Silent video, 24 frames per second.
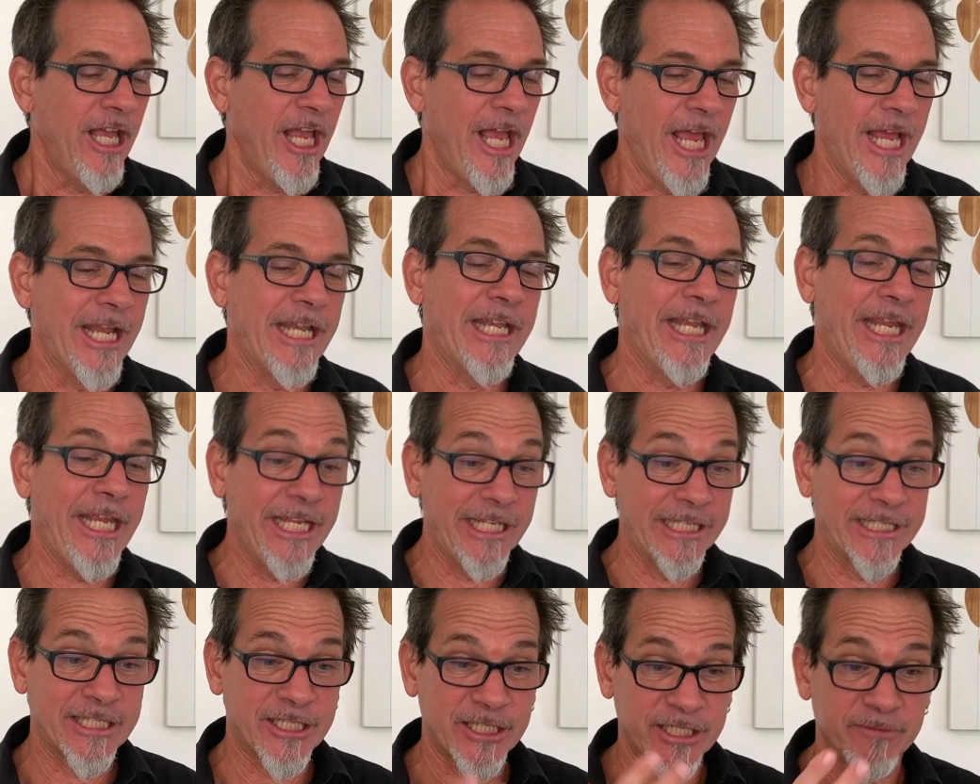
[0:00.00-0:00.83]
and
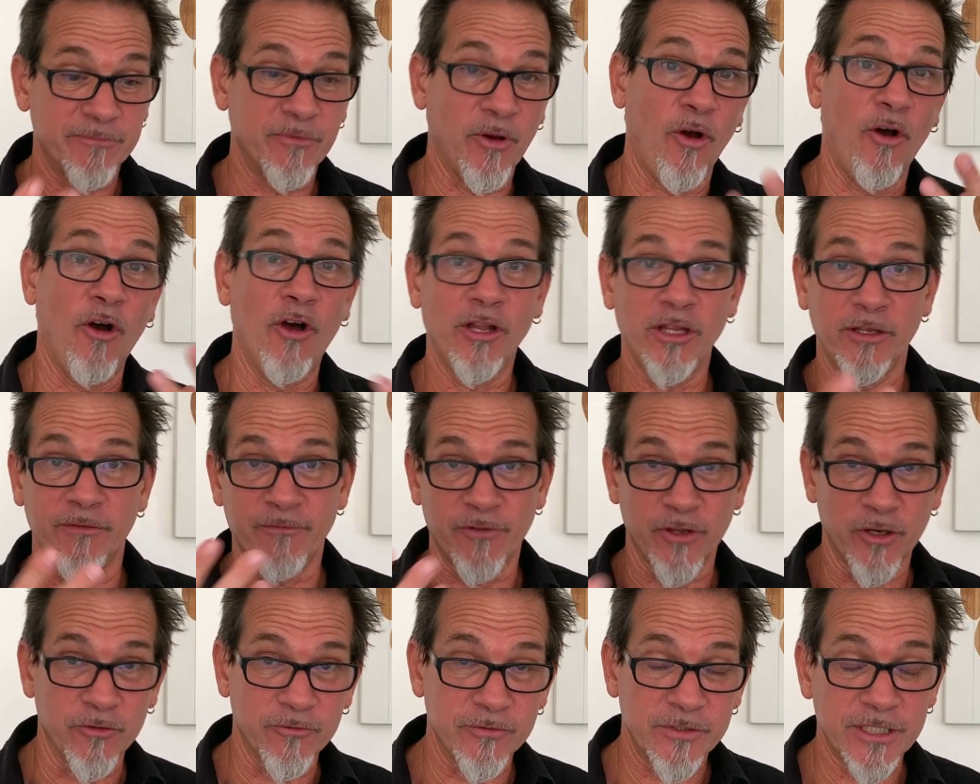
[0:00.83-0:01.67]
eats all of
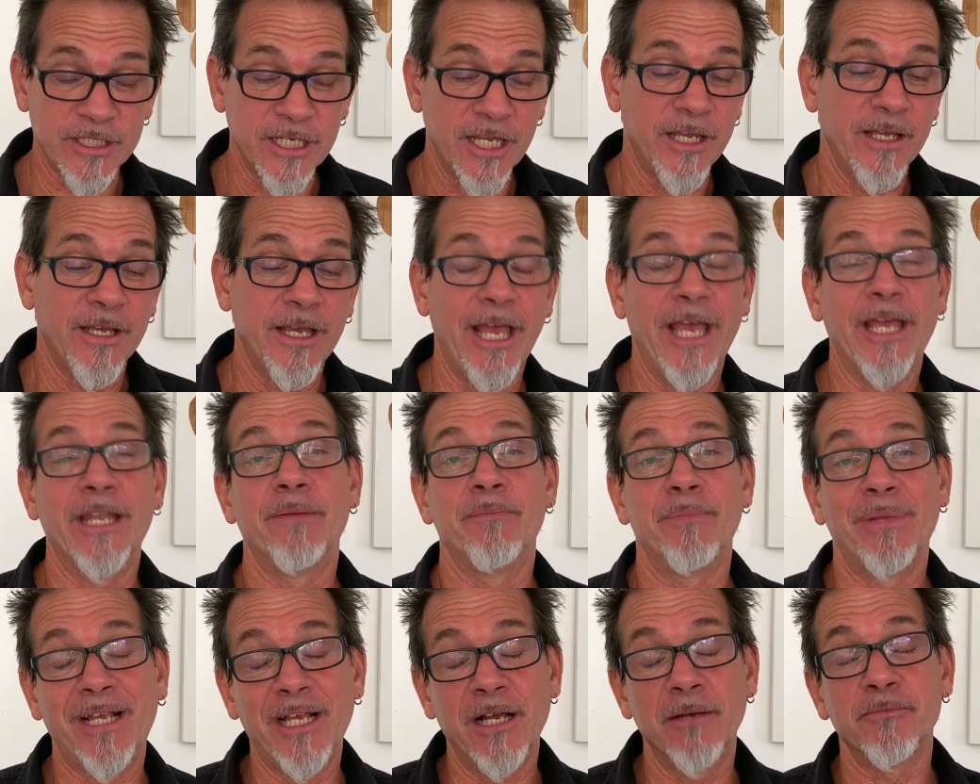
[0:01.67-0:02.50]
those
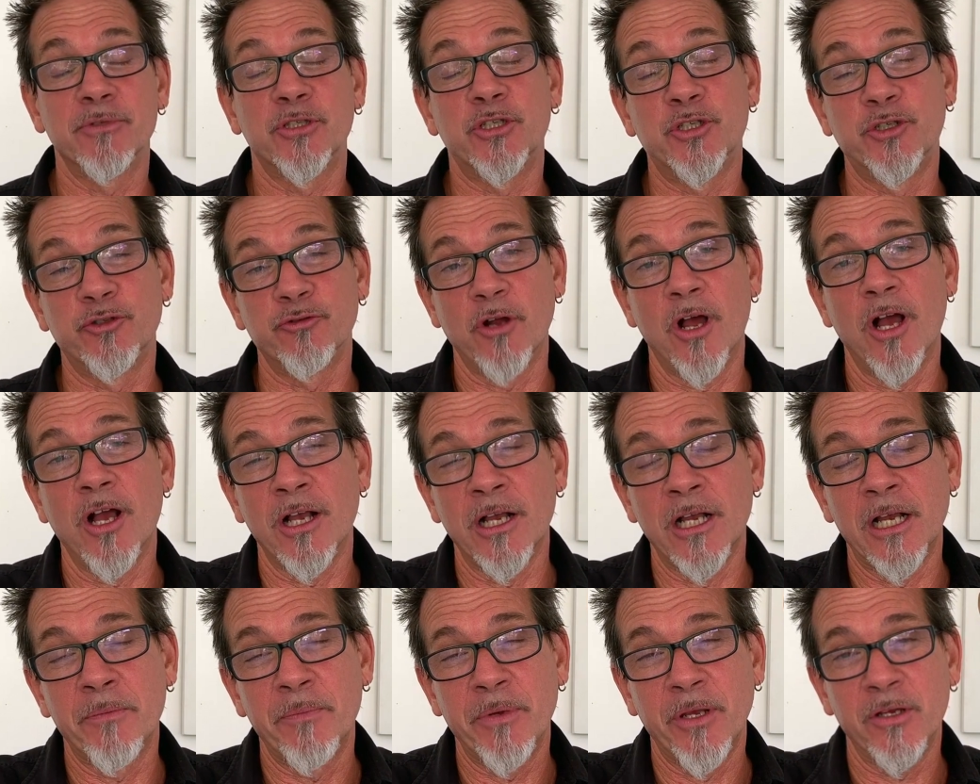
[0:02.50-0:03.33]
and becomes
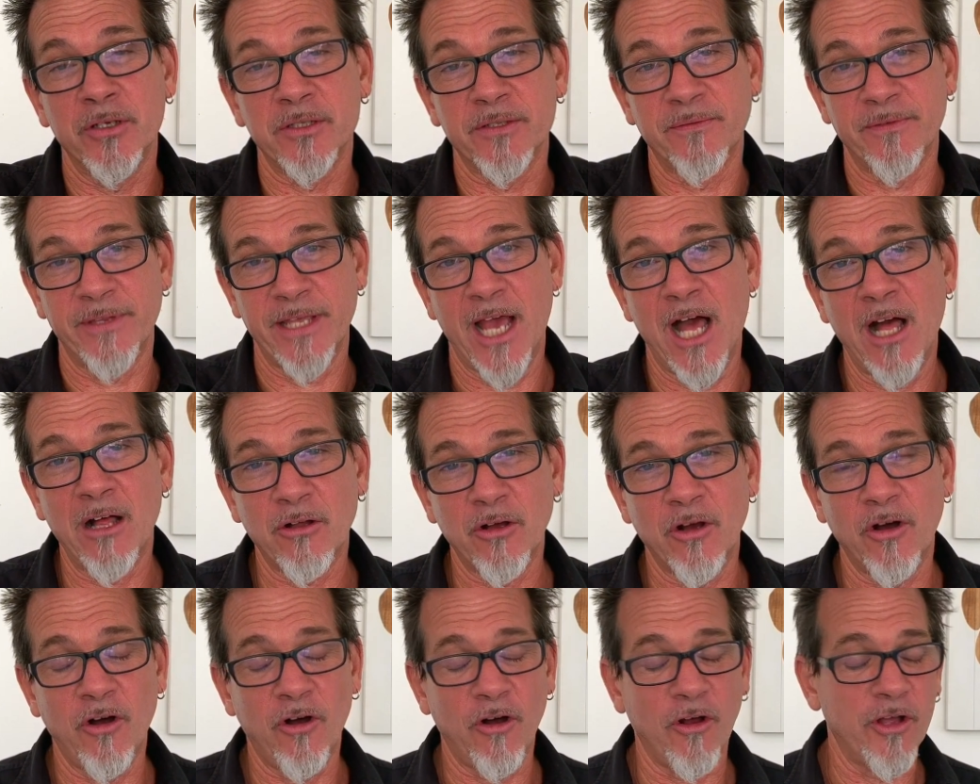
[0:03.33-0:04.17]
drunk because of the
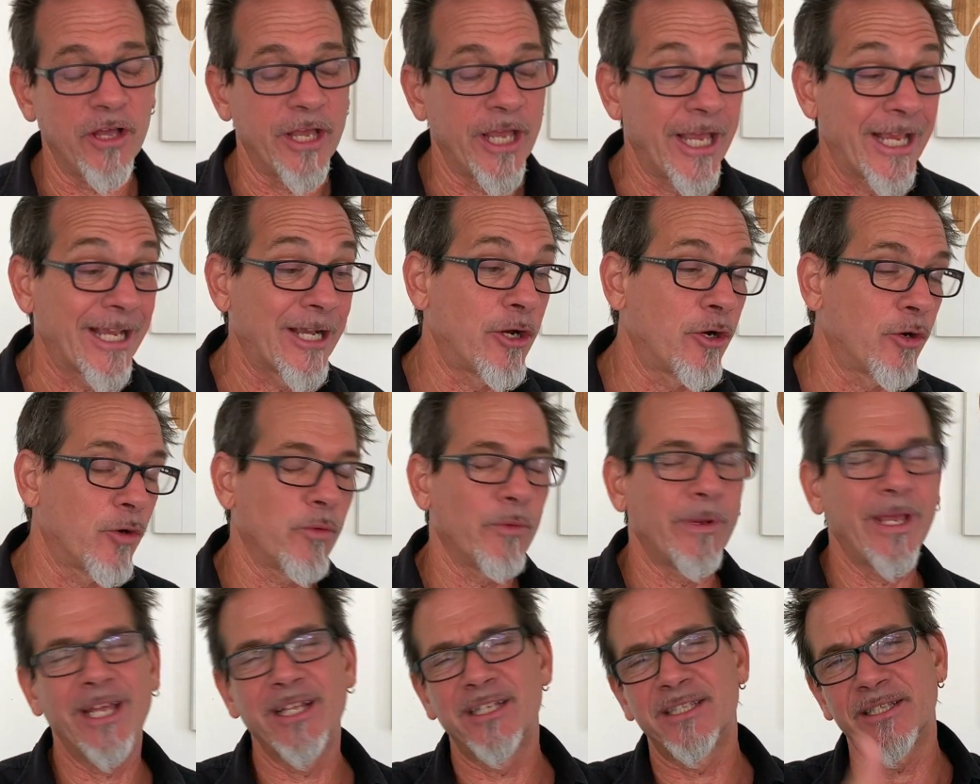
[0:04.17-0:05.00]
alcohol and
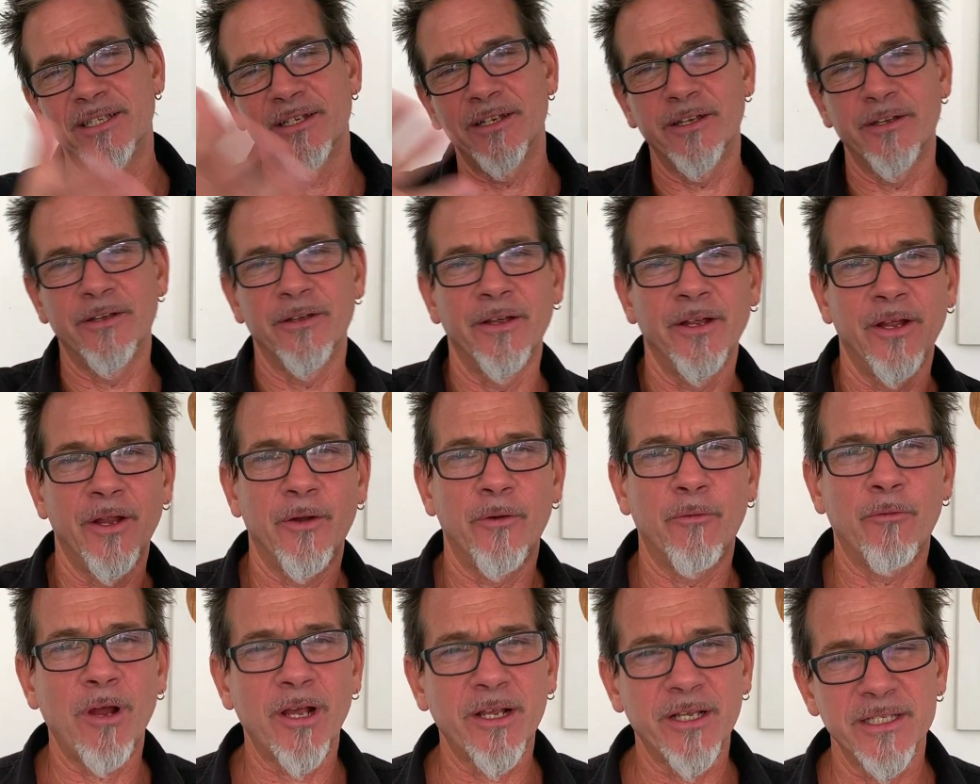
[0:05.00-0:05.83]
creates a
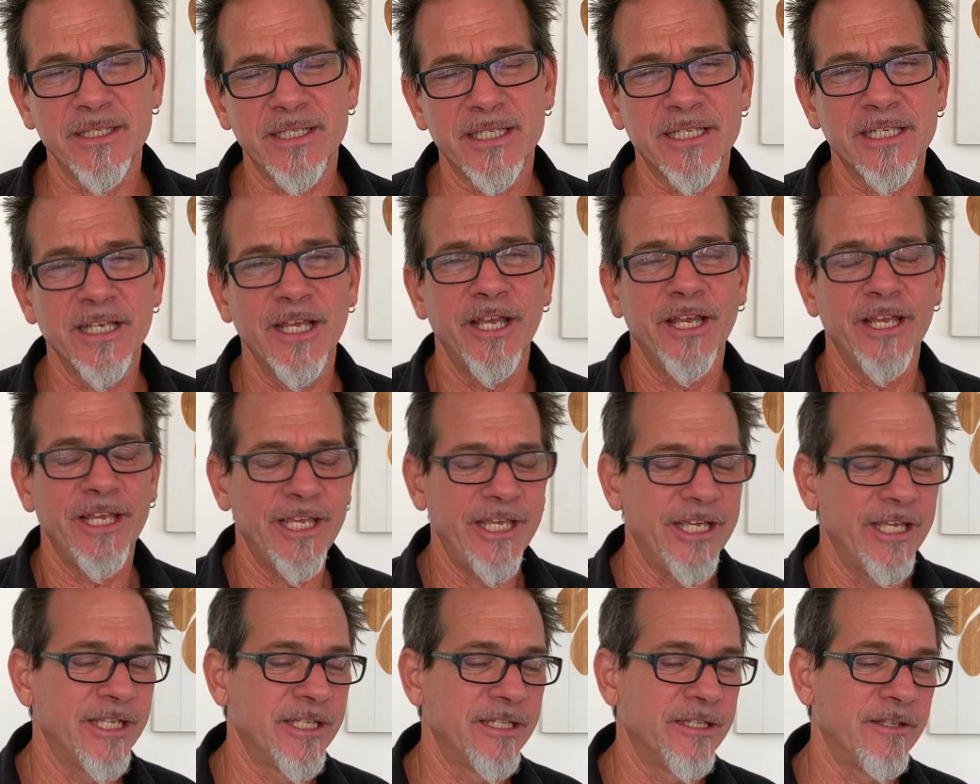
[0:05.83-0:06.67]
ruckus
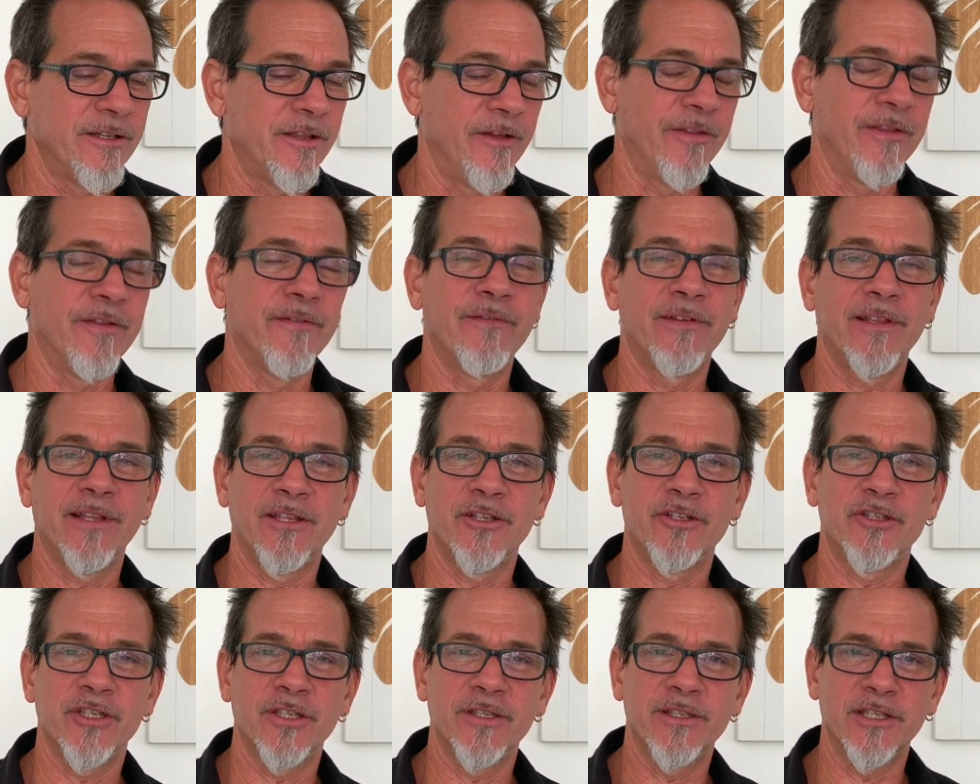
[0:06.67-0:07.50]
in the
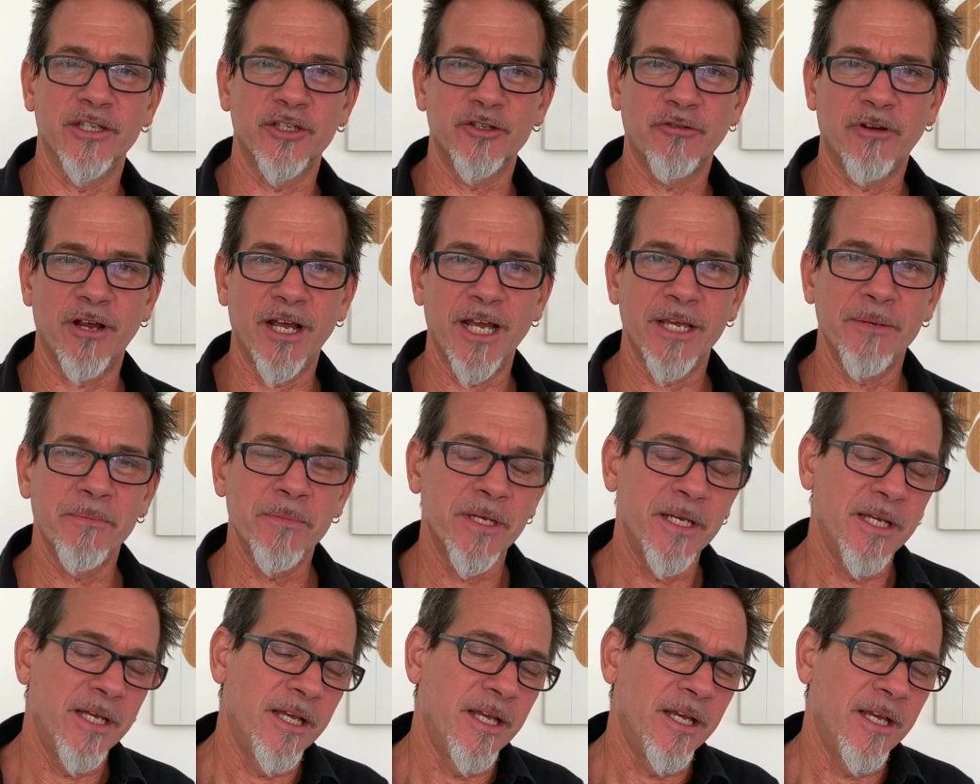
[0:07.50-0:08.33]
village and the
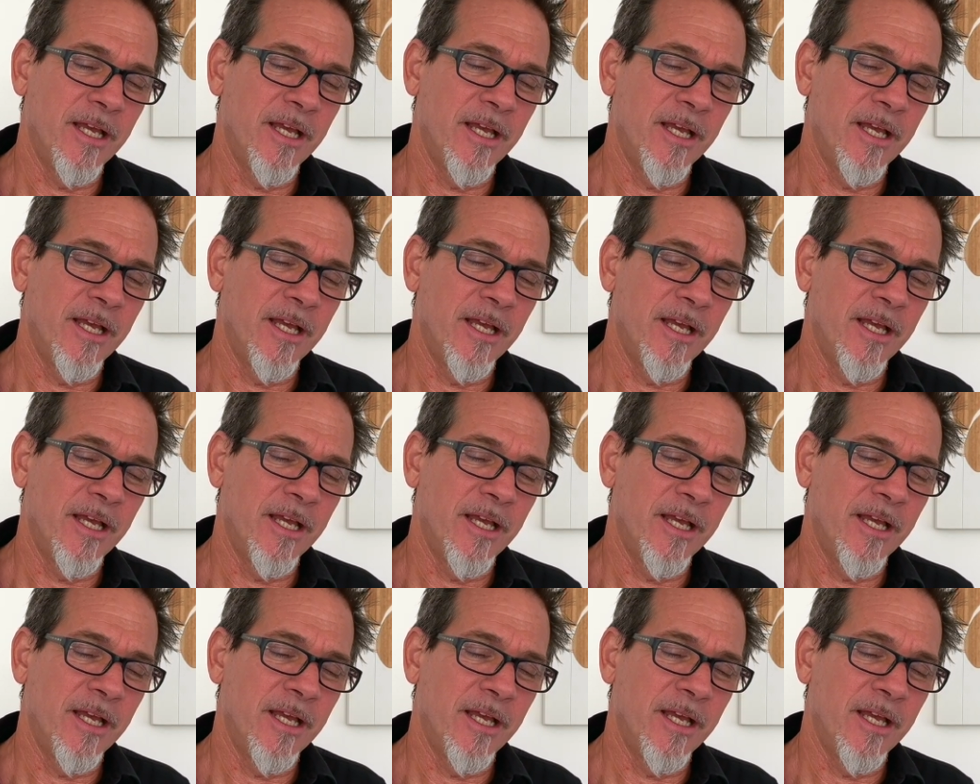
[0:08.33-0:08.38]
tribe,